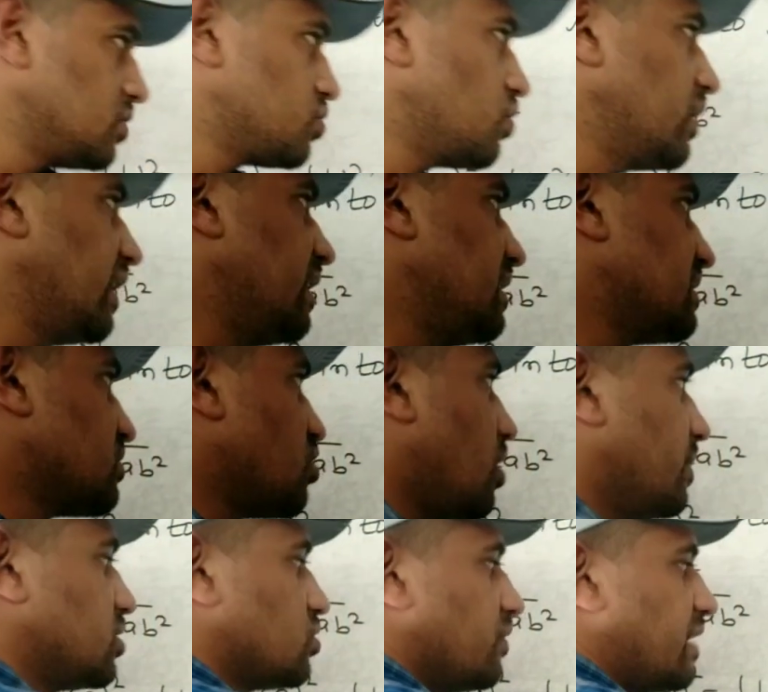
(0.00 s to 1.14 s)
So here is
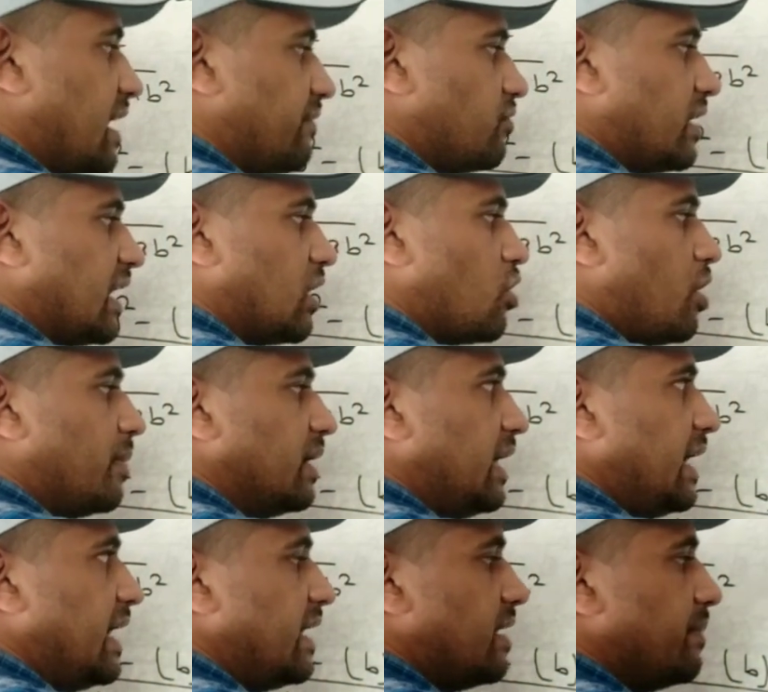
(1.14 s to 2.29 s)
common, so we have to take
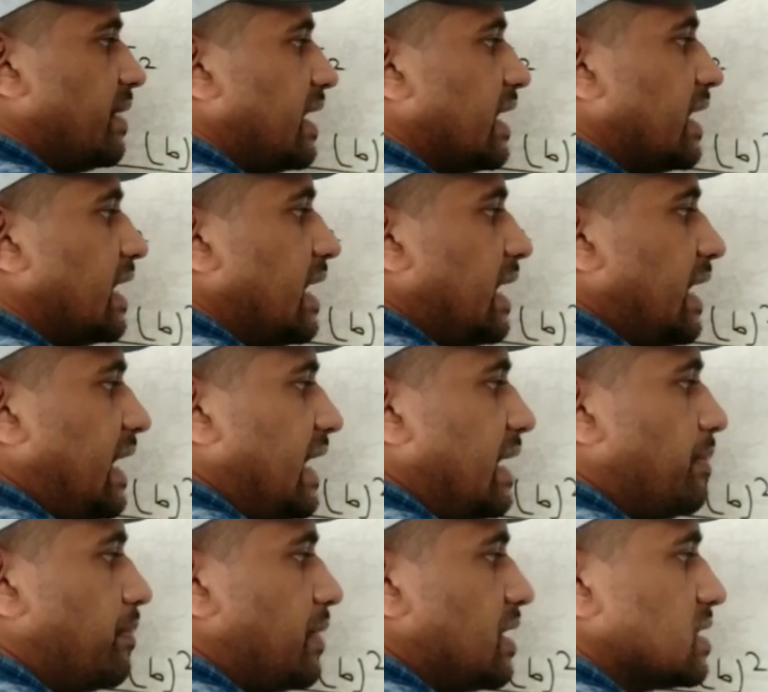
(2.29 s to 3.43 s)
common, a remaining
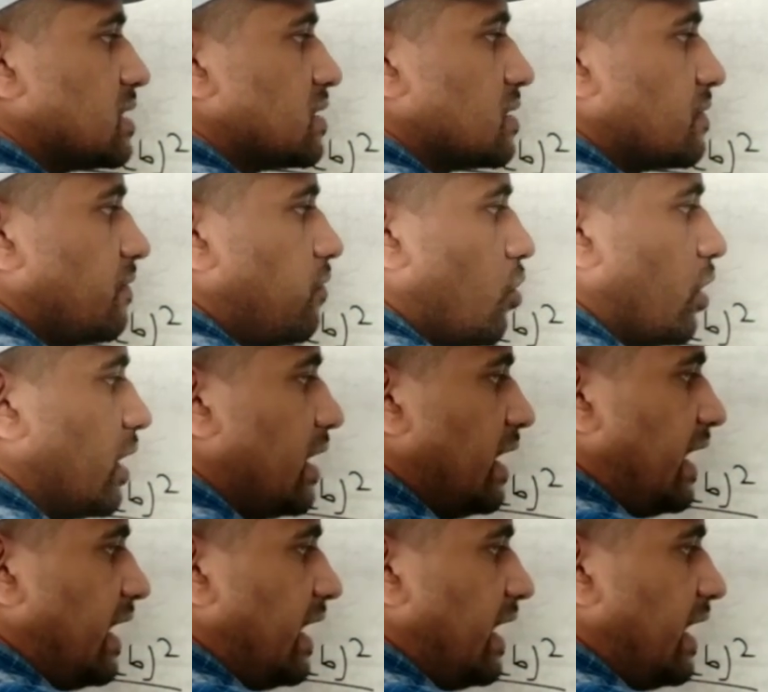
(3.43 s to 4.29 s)
a plus 4, a